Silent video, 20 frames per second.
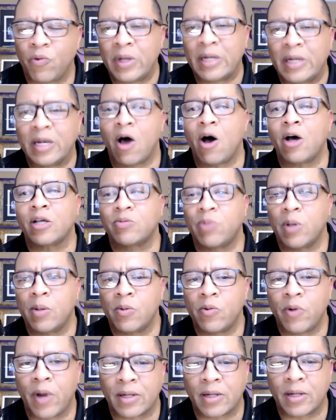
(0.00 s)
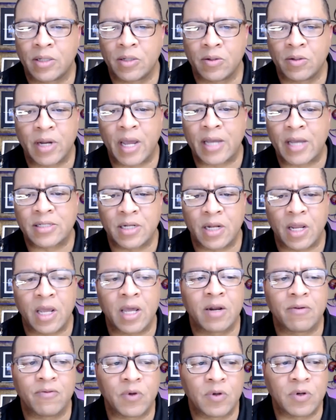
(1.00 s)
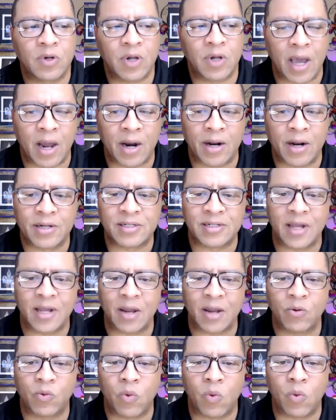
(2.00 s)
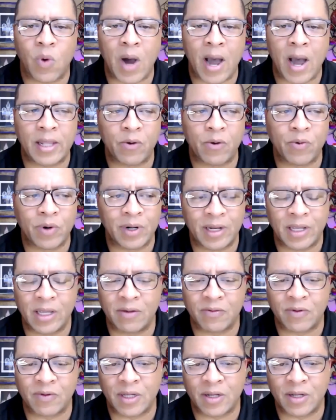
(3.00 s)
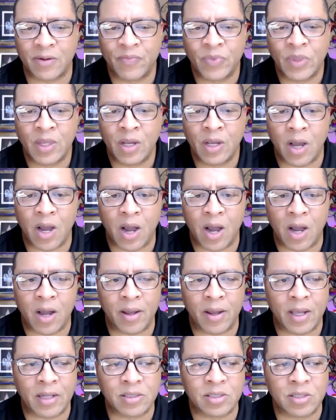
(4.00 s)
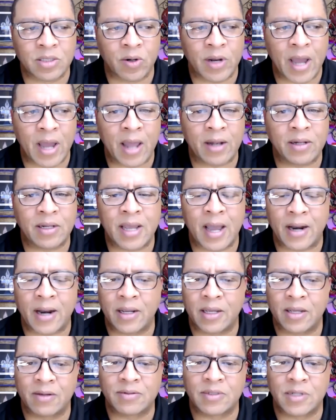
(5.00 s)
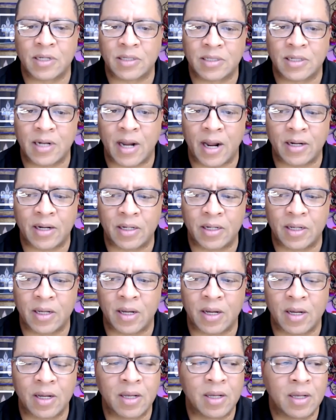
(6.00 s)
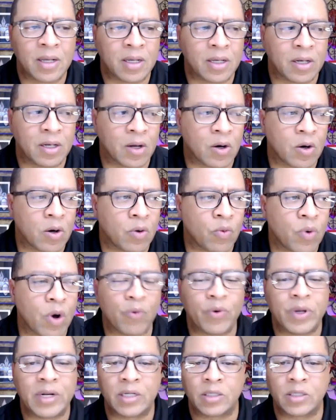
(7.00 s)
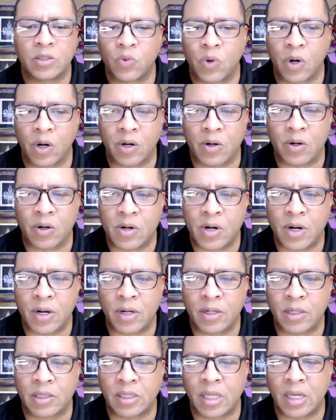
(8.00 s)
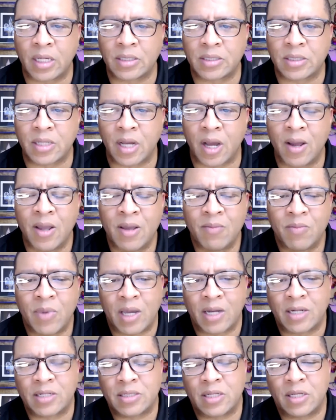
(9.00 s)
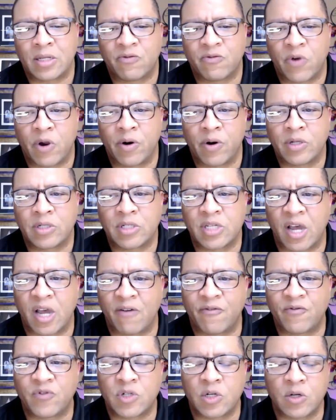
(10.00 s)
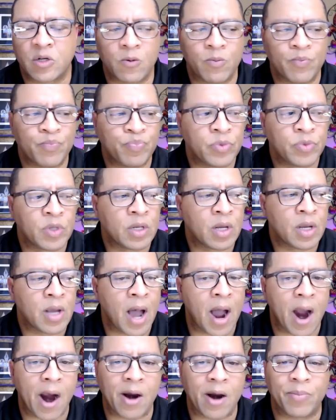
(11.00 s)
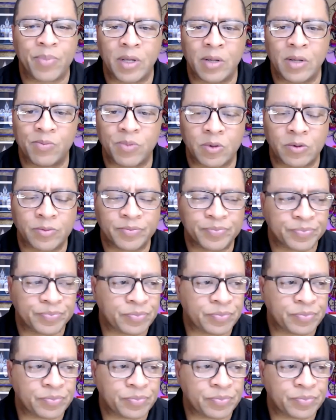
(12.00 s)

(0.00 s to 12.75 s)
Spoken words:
we lost people, we had to do an exit interview to kind of understand why they were leaving. And so that kind of gives us an idea, of what we need to work on, things, because it's very tough to hire people.